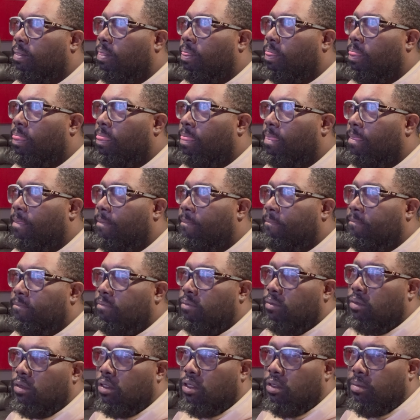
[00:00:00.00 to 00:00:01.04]
A
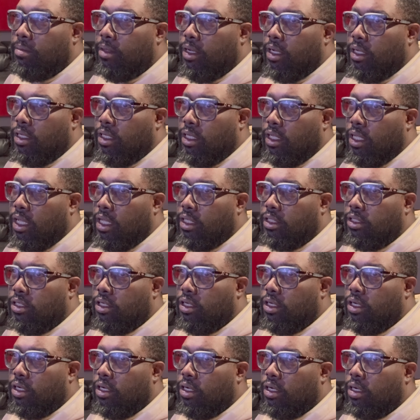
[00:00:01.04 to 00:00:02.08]
little bit of
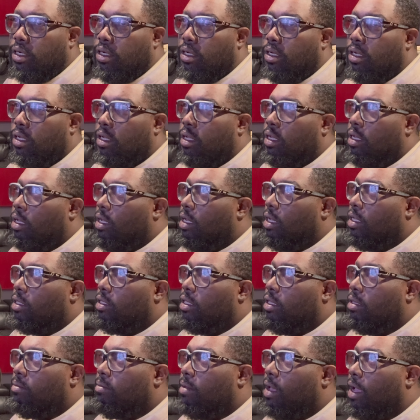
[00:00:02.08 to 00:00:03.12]
de-esser, and
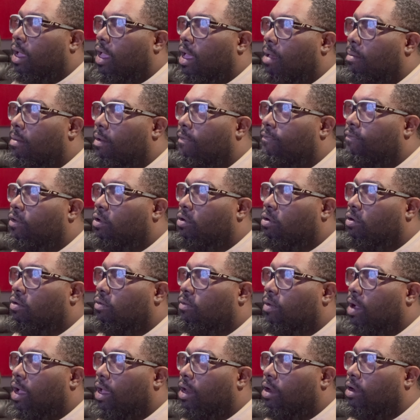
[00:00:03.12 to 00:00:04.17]
then I got my vocal
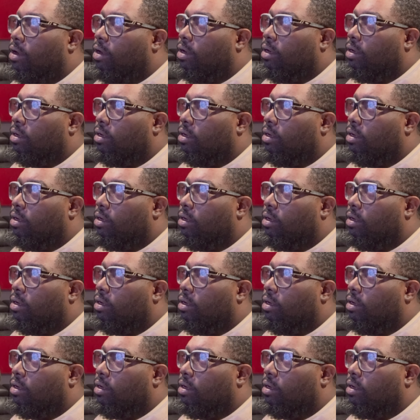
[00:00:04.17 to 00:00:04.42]
writer.